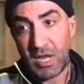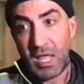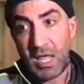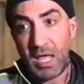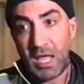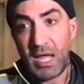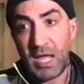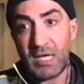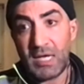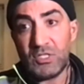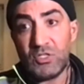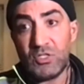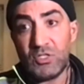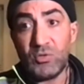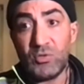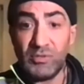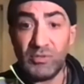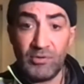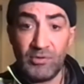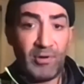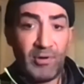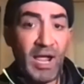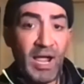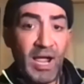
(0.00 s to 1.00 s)
and you
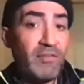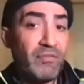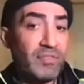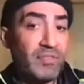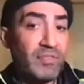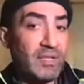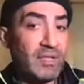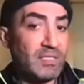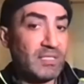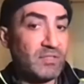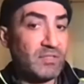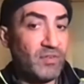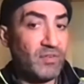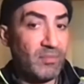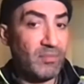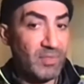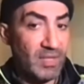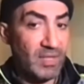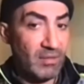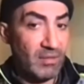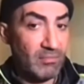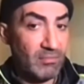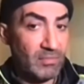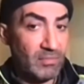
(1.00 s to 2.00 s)
derive things from them.